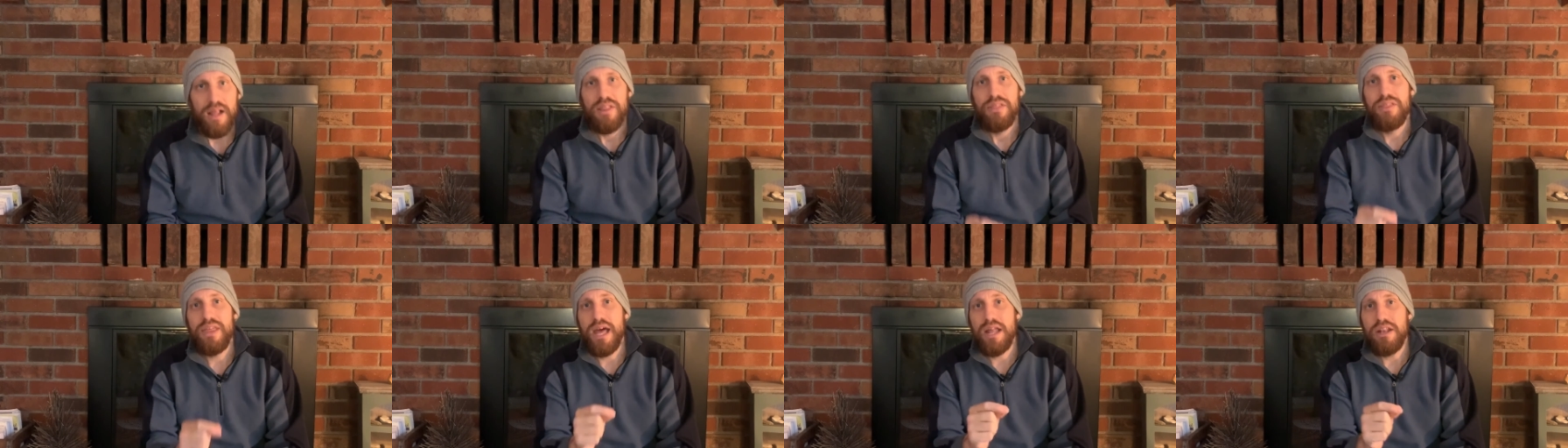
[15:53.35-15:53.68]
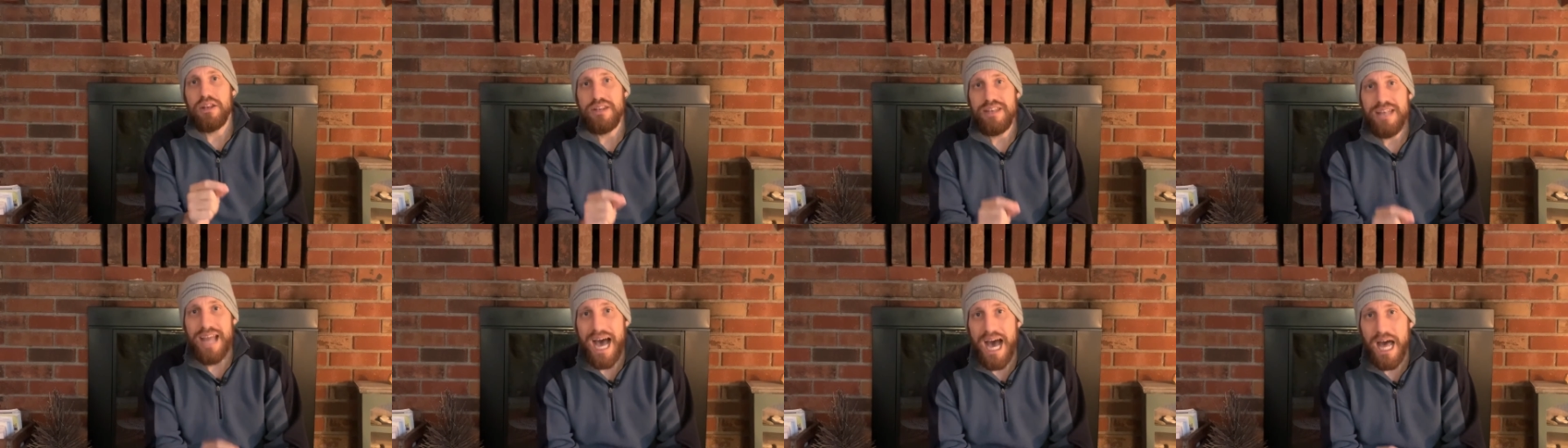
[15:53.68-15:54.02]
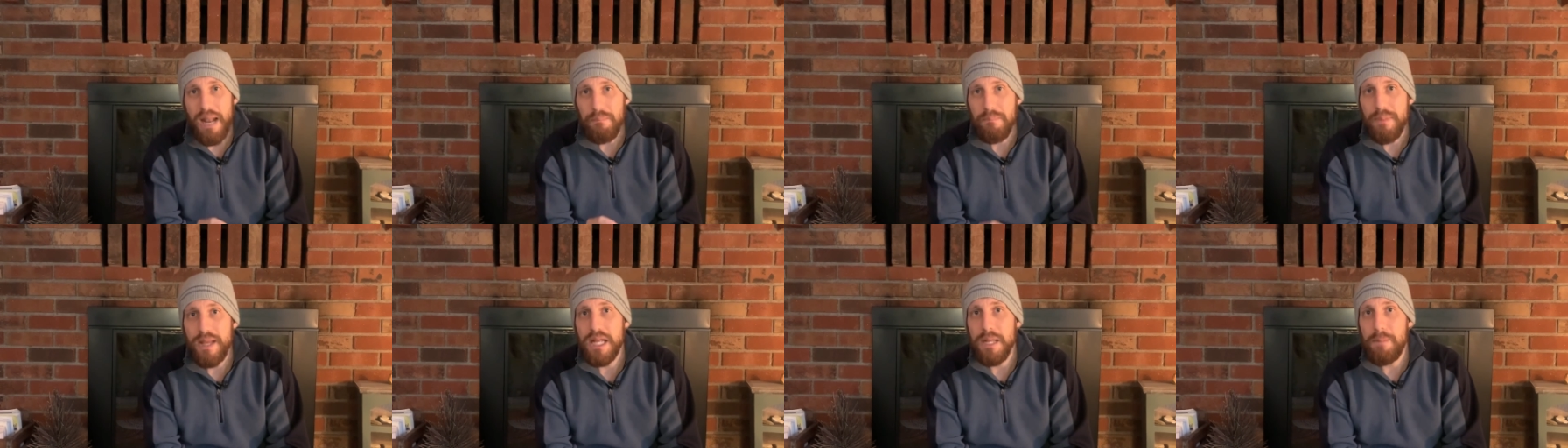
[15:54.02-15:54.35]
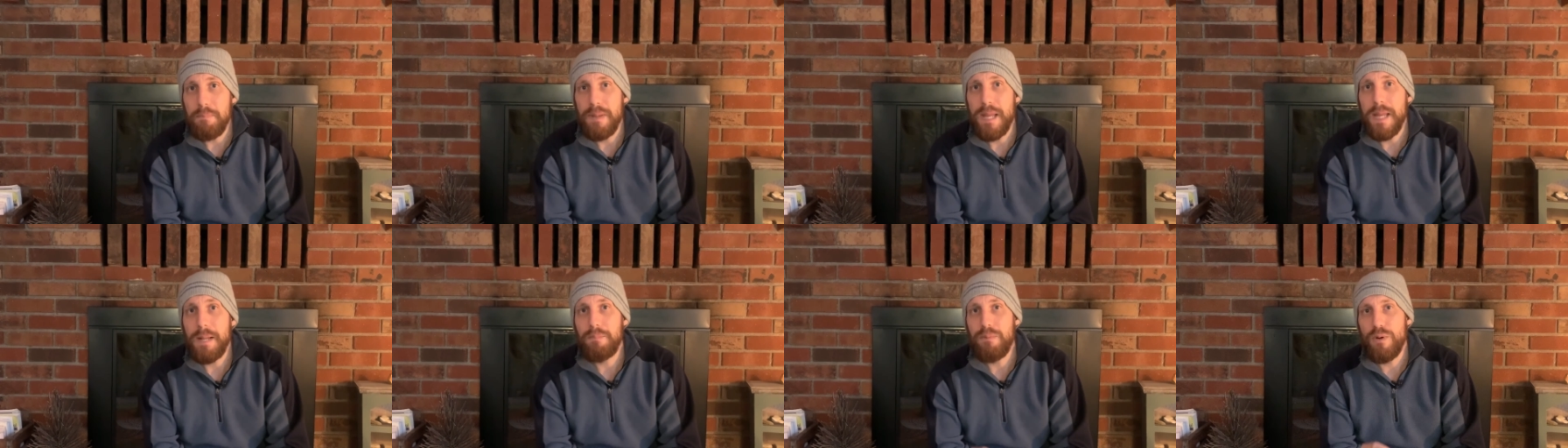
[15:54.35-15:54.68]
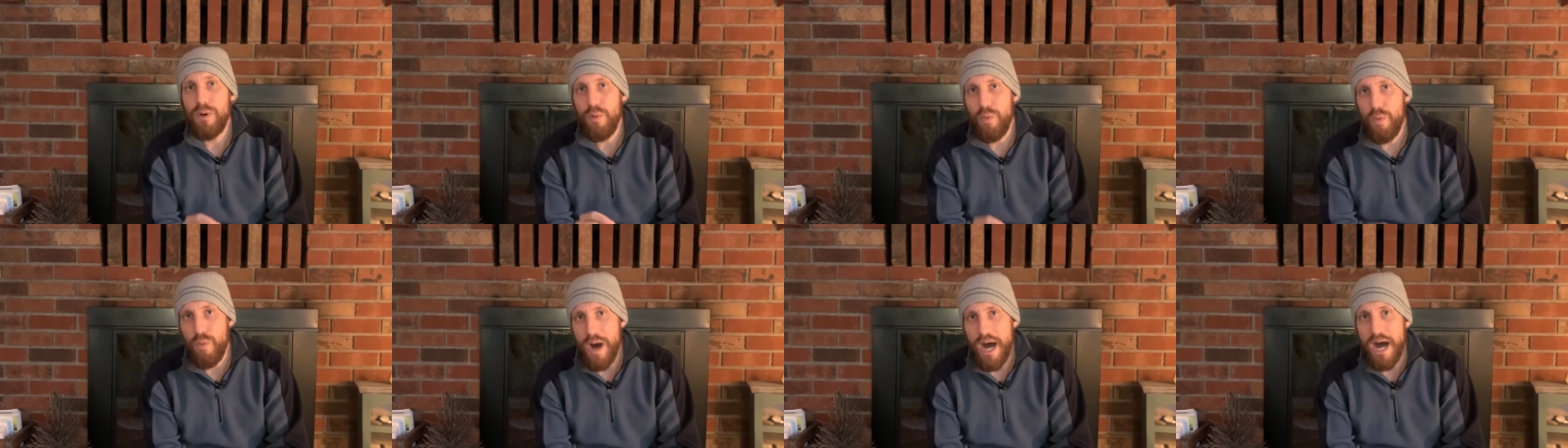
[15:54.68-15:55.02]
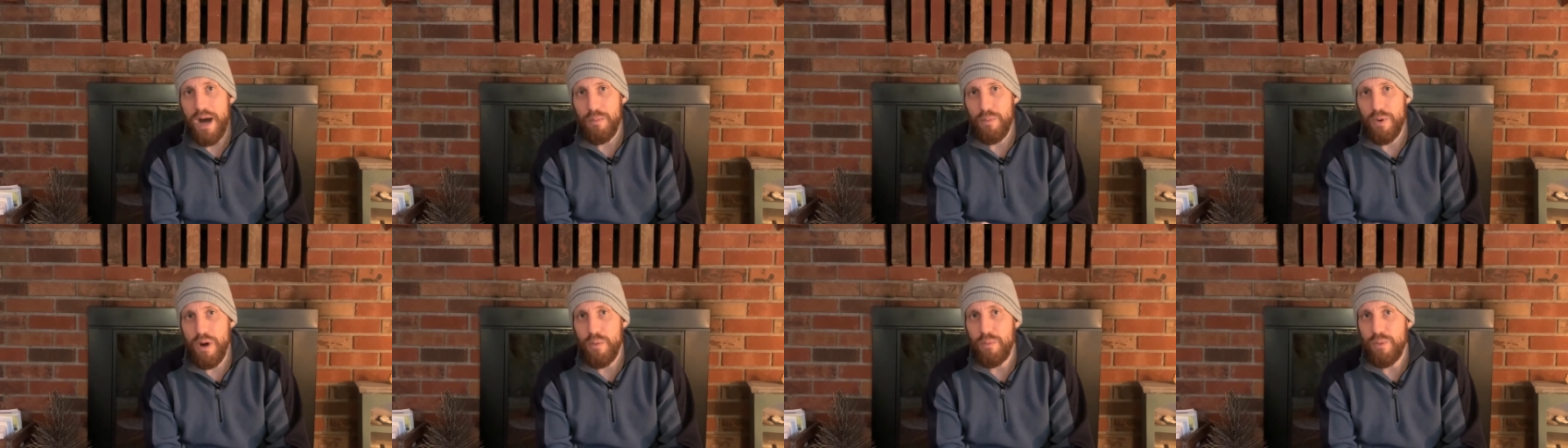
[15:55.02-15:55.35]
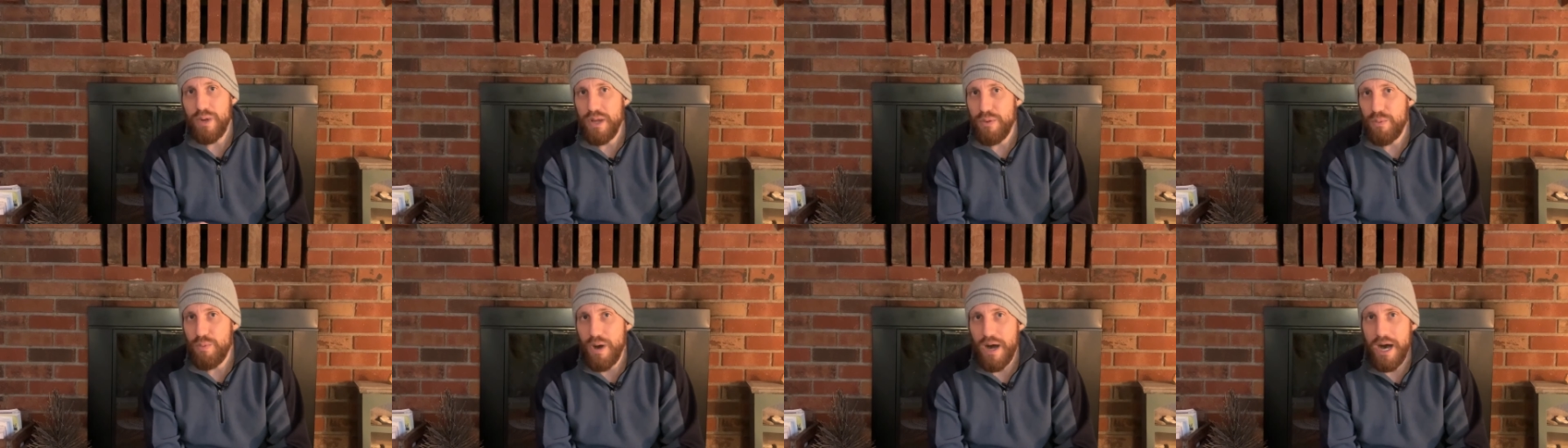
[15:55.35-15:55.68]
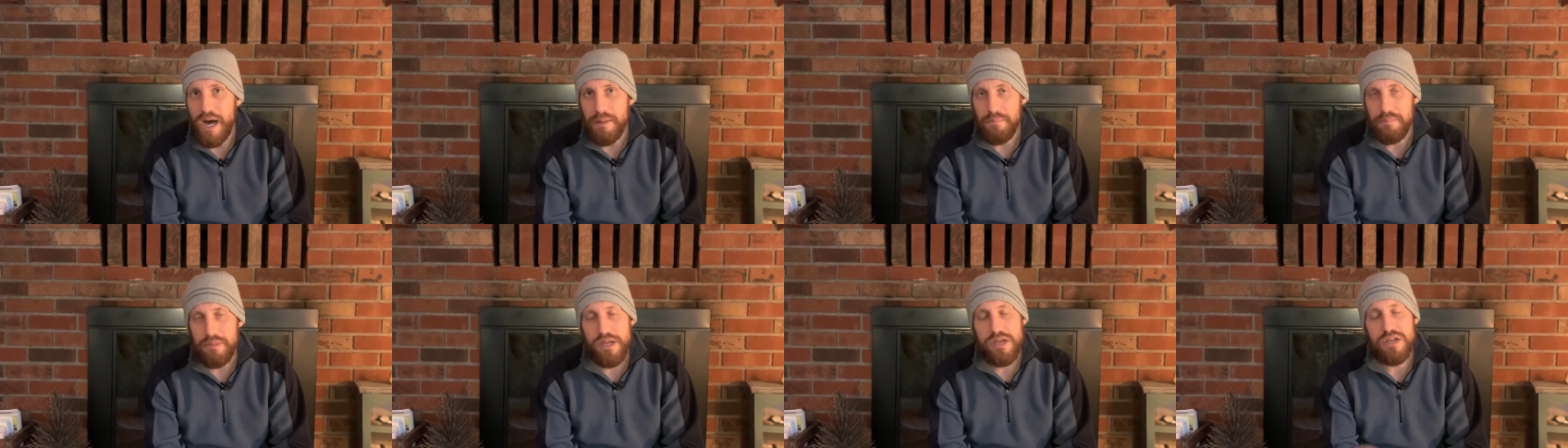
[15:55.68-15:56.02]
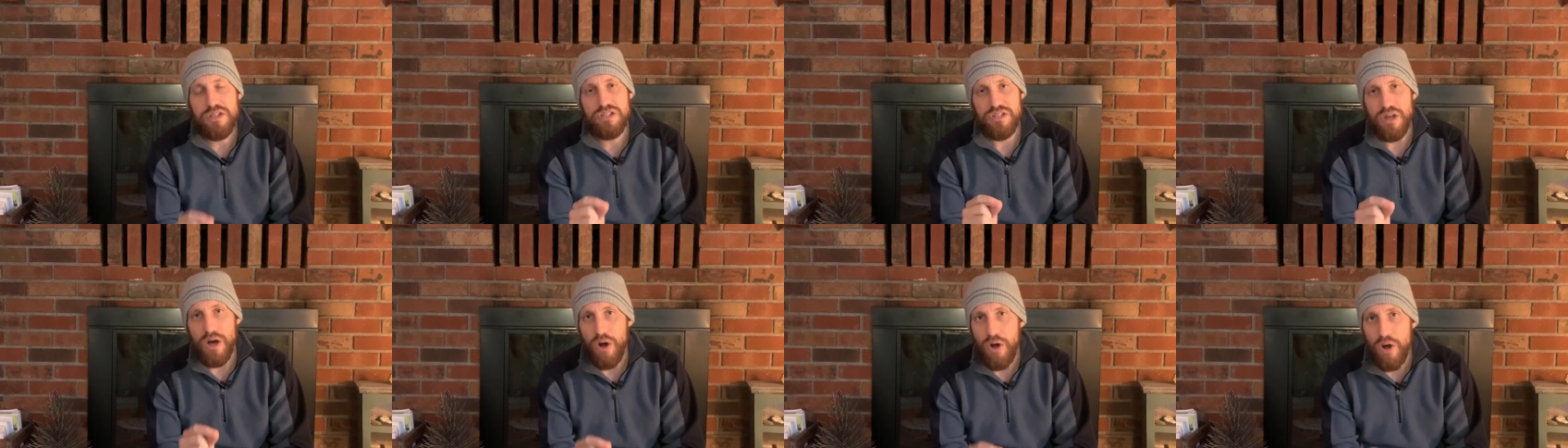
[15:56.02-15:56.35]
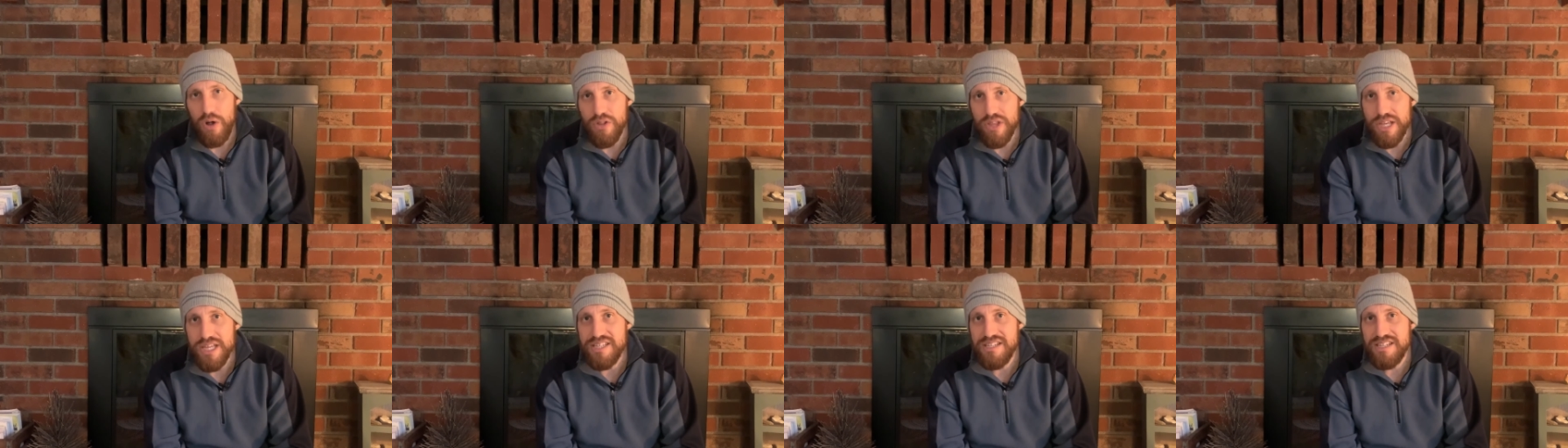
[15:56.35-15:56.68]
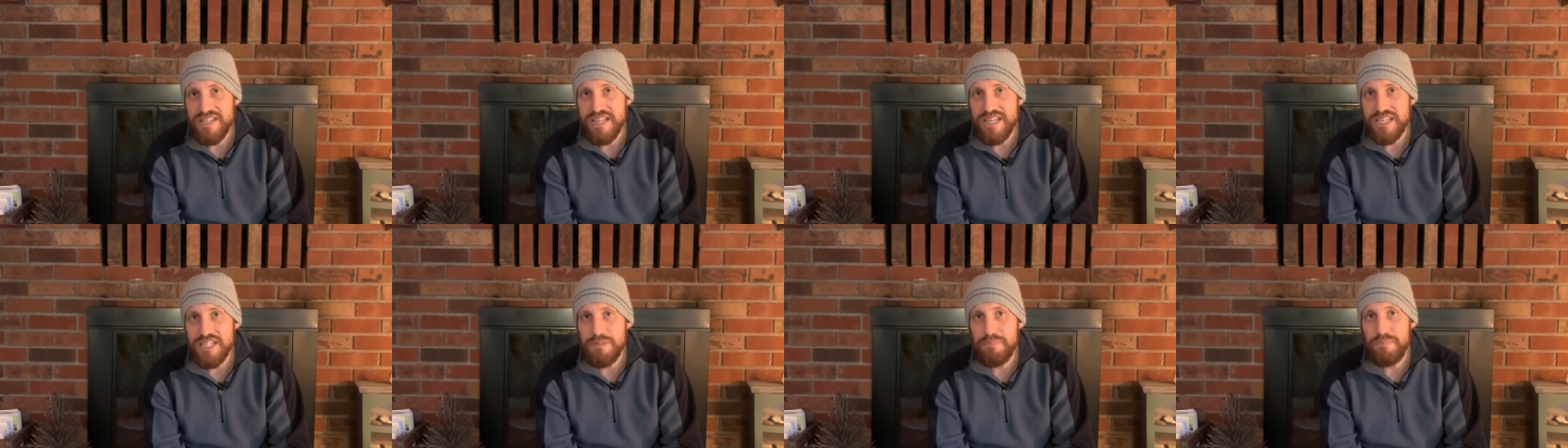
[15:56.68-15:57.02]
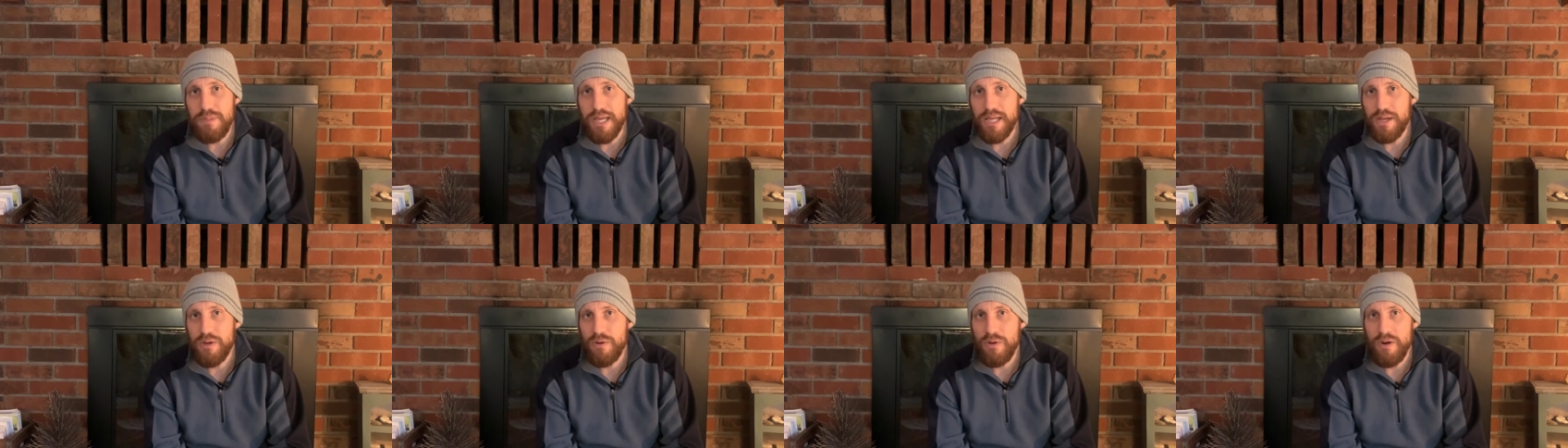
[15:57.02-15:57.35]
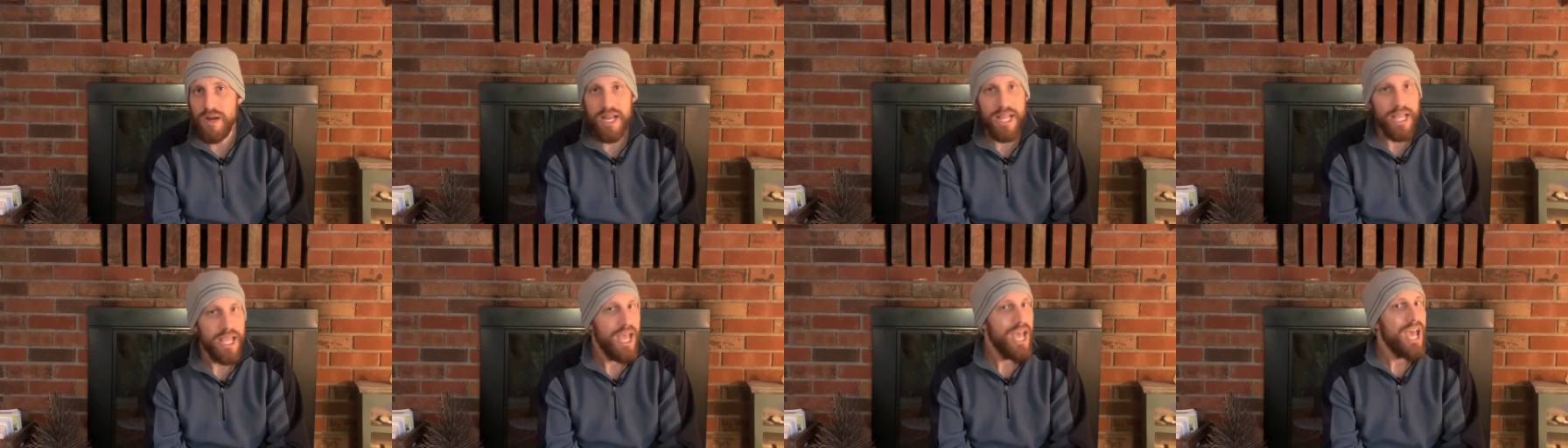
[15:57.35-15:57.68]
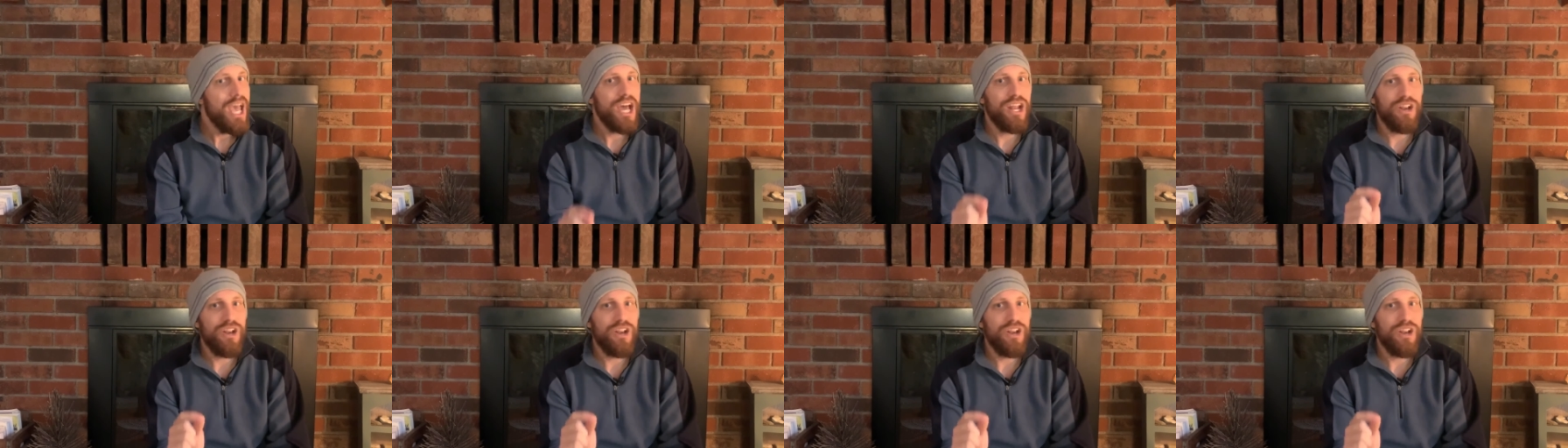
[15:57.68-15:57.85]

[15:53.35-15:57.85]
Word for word: that not many people want what we want because all they see is bickering